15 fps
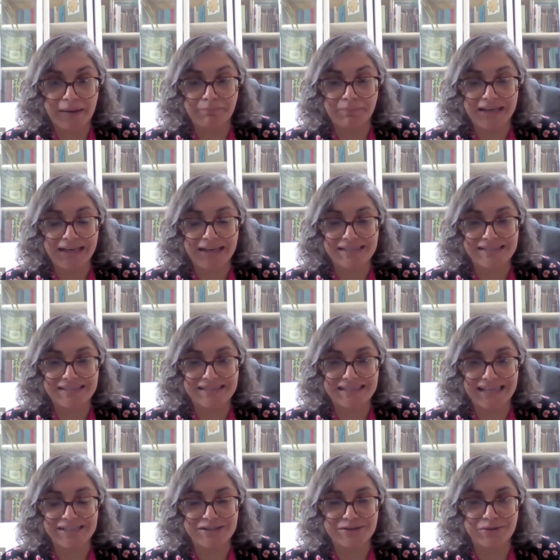
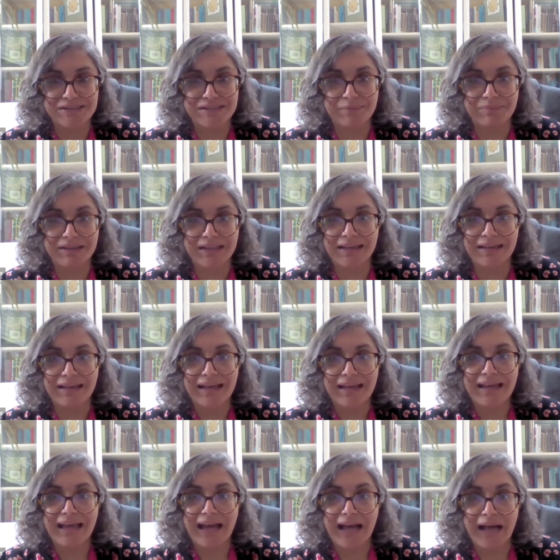It's not something
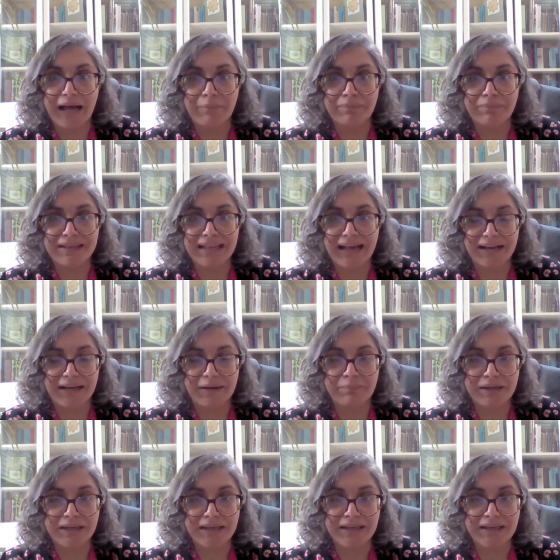that can
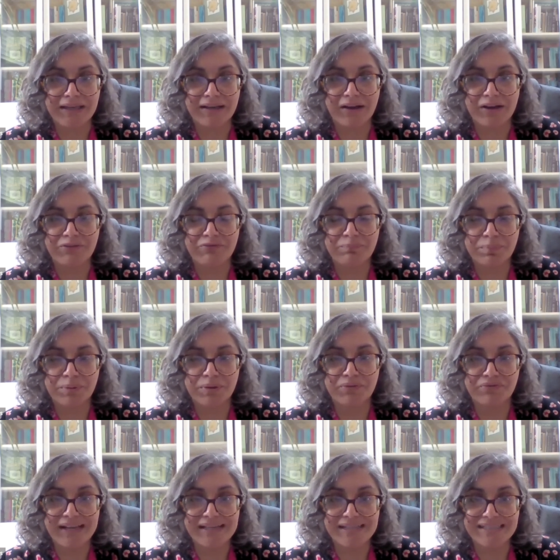be kind of
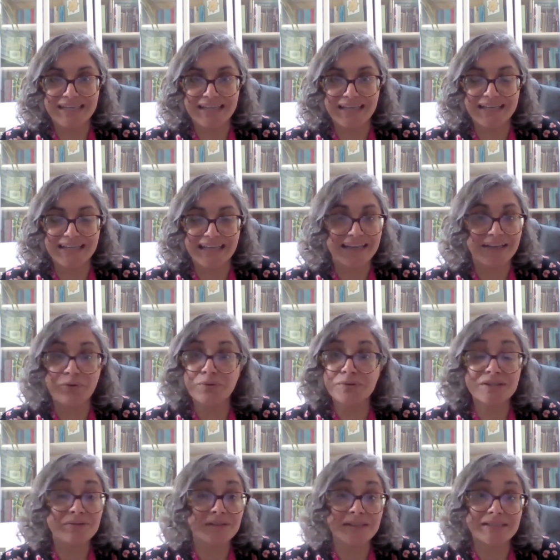prevented, and it
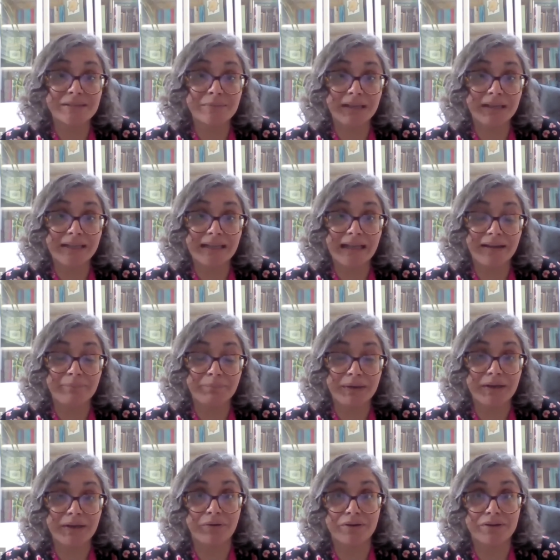also doesn't mean that
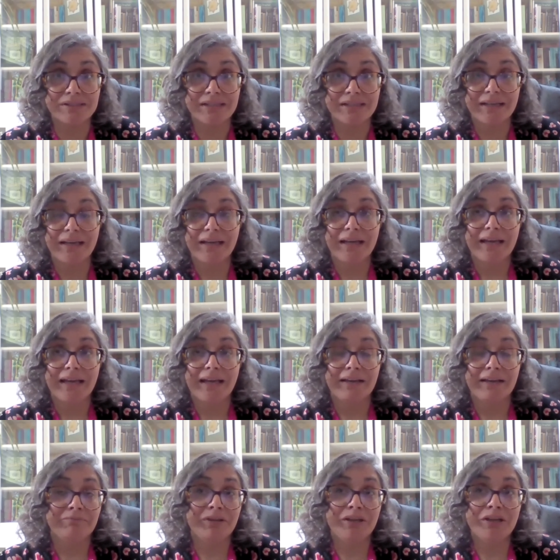because,
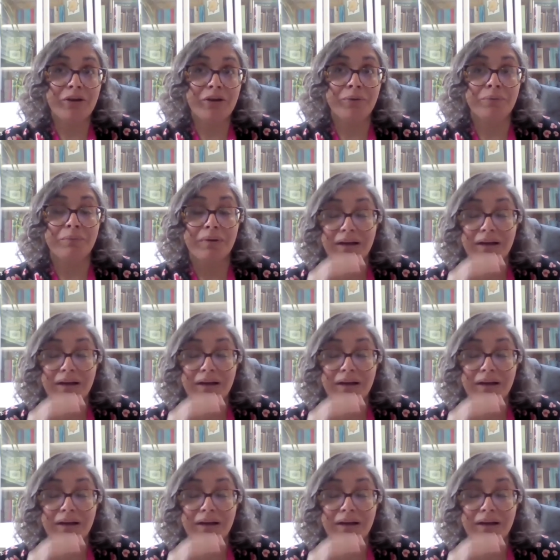you know,